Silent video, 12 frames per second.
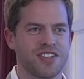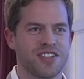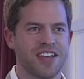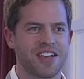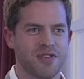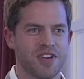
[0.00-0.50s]

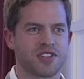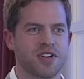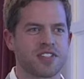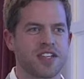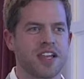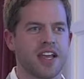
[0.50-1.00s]
that you're
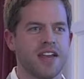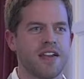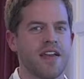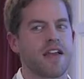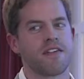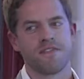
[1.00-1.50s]
interested in,
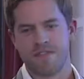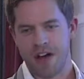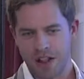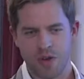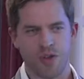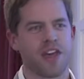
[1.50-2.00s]

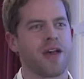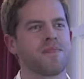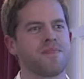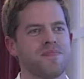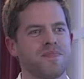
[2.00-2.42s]
follow them,